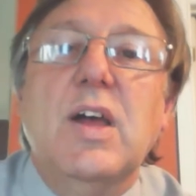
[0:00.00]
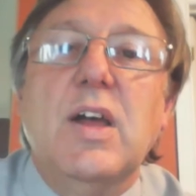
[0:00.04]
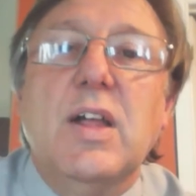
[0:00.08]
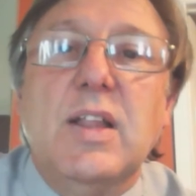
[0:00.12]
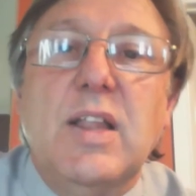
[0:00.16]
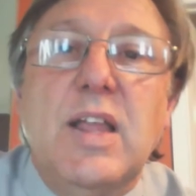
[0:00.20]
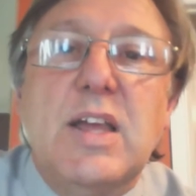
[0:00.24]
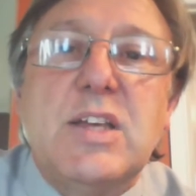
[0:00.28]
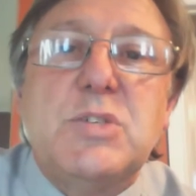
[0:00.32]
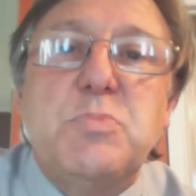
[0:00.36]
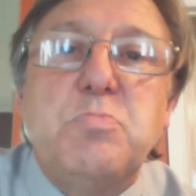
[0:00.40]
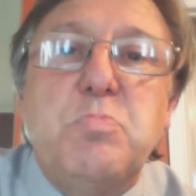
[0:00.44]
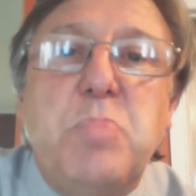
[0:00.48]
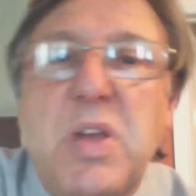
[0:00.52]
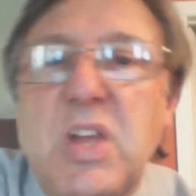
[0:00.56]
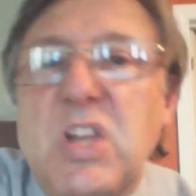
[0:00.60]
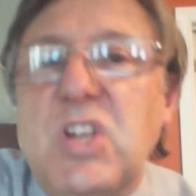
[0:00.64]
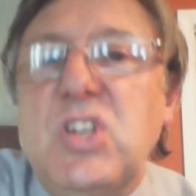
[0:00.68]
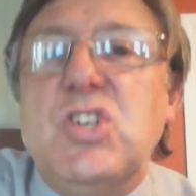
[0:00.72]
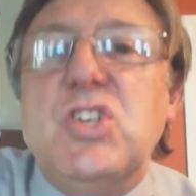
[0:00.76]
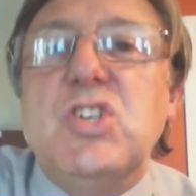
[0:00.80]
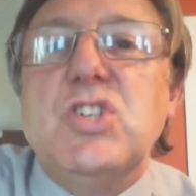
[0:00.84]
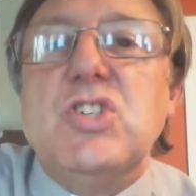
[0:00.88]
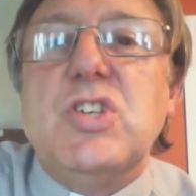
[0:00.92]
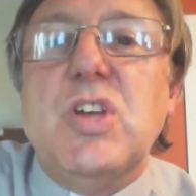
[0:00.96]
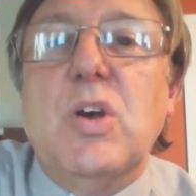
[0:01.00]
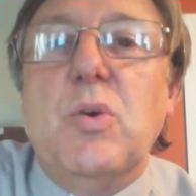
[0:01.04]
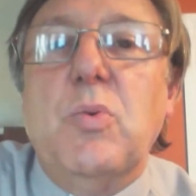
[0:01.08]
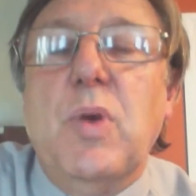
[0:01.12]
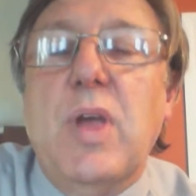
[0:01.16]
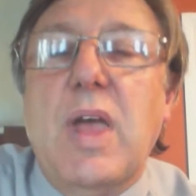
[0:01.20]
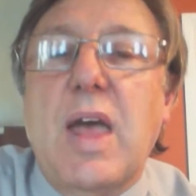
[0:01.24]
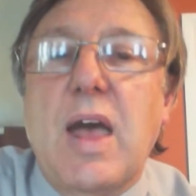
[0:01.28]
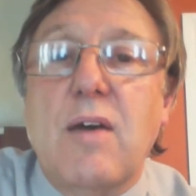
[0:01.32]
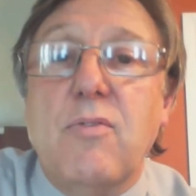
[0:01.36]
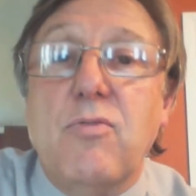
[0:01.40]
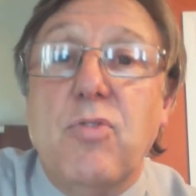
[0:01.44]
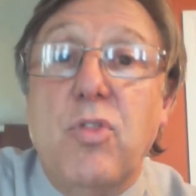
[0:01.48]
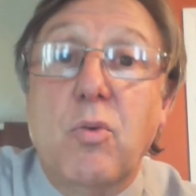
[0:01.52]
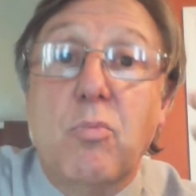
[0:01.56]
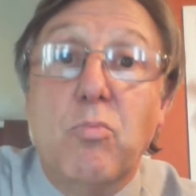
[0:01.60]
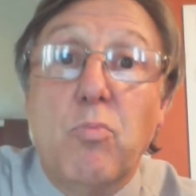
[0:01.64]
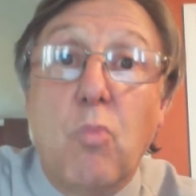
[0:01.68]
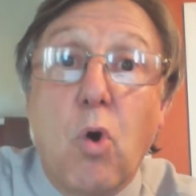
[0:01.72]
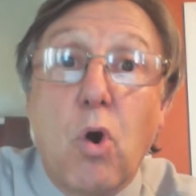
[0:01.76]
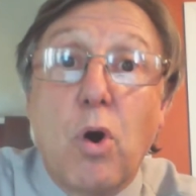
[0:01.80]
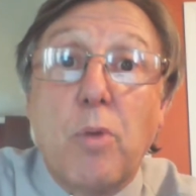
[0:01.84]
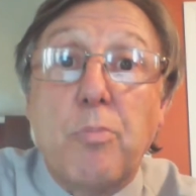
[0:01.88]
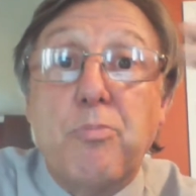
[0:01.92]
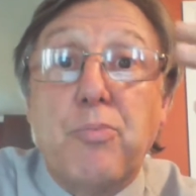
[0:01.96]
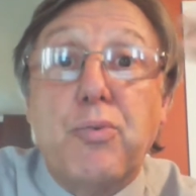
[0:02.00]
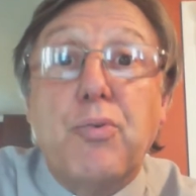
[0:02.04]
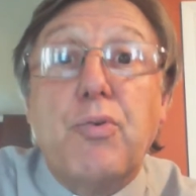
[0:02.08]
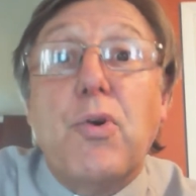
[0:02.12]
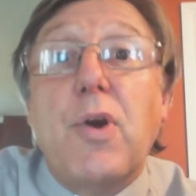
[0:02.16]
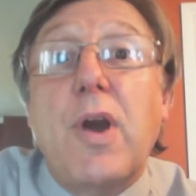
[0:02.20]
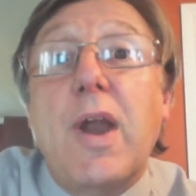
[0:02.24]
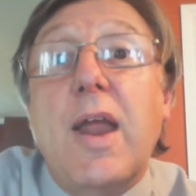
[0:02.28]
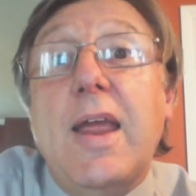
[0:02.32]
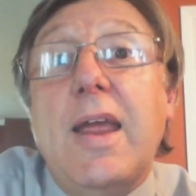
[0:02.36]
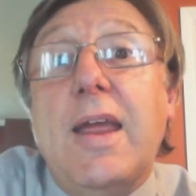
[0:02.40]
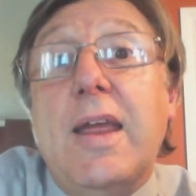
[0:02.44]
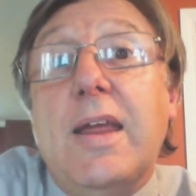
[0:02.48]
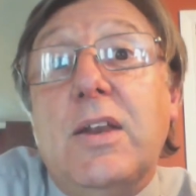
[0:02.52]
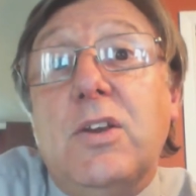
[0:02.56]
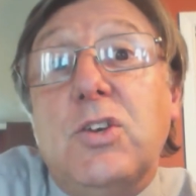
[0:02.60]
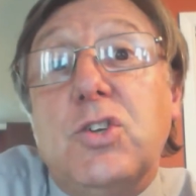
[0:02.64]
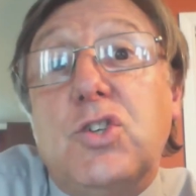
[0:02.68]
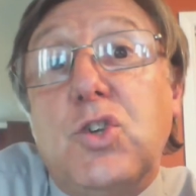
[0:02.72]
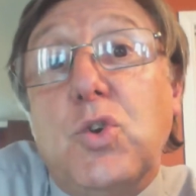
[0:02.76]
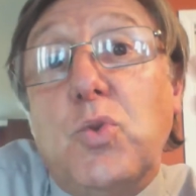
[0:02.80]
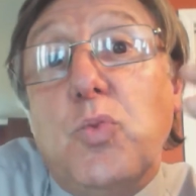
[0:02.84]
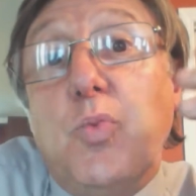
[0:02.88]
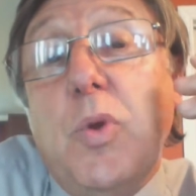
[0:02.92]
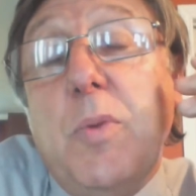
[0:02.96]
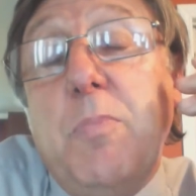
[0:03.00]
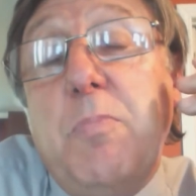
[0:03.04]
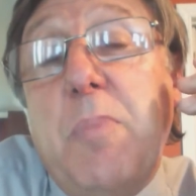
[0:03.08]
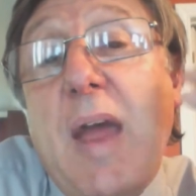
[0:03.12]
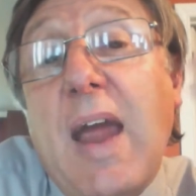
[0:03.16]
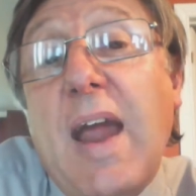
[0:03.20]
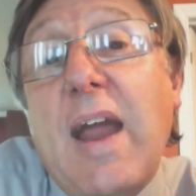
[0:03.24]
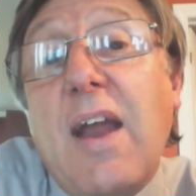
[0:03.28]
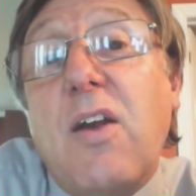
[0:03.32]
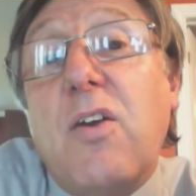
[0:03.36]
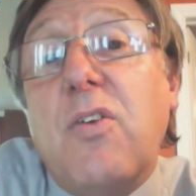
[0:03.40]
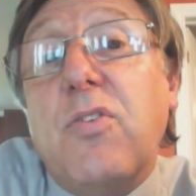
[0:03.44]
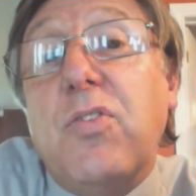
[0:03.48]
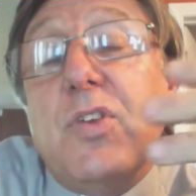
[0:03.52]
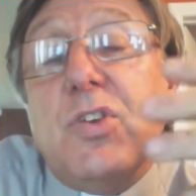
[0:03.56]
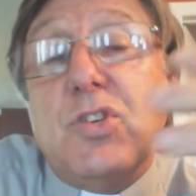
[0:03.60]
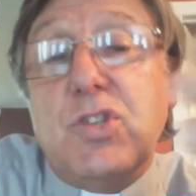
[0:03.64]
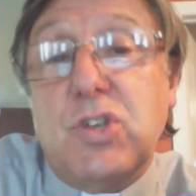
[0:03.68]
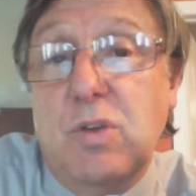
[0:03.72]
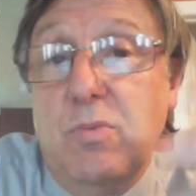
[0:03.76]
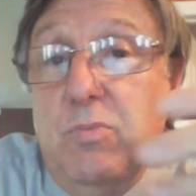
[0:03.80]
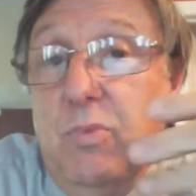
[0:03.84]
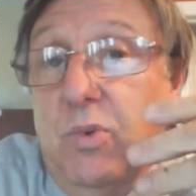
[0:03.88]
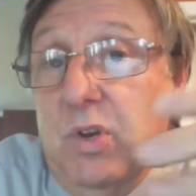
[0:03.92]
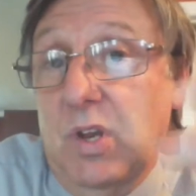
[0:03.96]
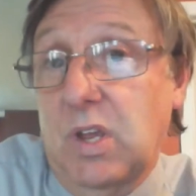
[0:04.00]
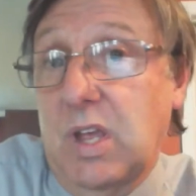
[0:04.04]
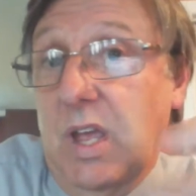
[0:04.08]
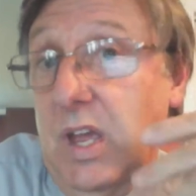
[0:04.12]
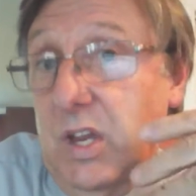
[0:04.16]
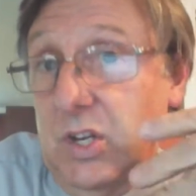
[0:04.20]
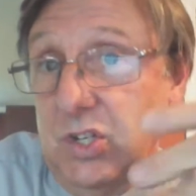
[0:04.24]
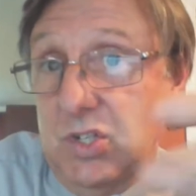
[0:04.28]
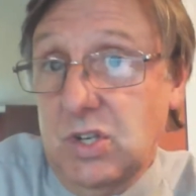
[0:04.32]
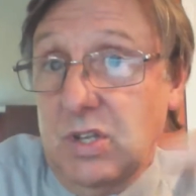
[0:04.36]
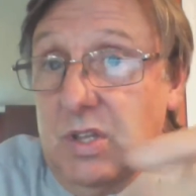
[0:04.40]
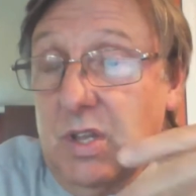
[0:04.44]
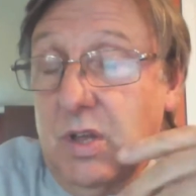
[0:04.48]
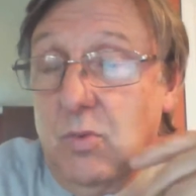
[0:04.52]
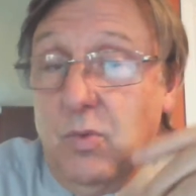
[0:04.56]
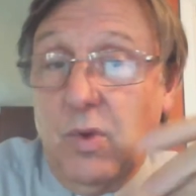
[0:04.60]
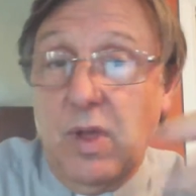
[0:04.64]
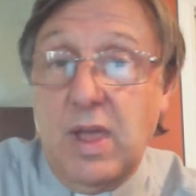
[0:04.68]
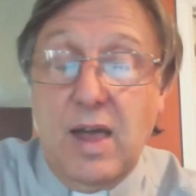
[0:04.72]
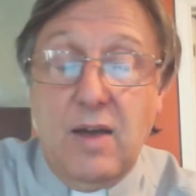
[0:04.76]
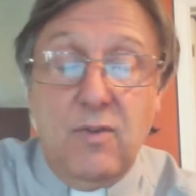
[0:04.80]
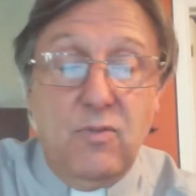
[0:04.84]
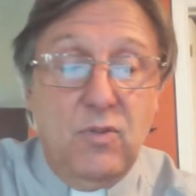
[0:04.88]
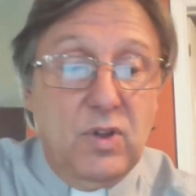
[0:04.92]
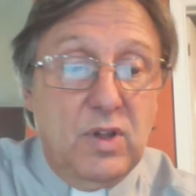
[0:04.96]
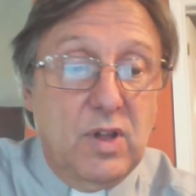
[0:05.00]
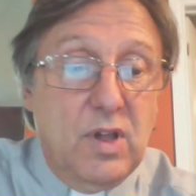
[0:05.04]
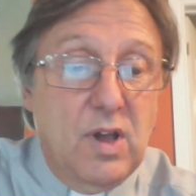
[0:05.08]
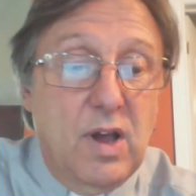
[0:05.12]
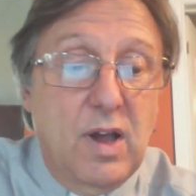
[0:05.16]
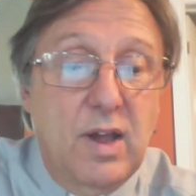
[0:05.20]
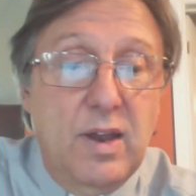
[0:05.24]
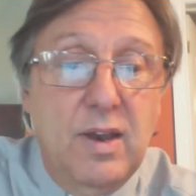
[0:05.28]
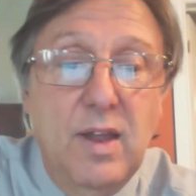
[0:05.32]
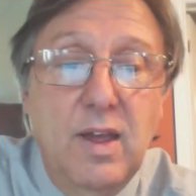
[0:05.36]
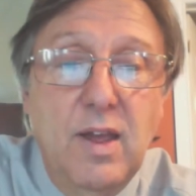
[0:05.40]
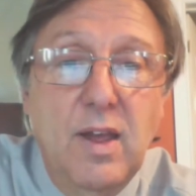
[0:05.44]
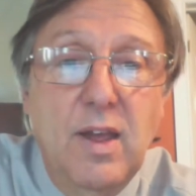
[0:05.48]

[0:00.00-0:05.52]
less pinches that we have, the more praying to repair this communication that we have with God.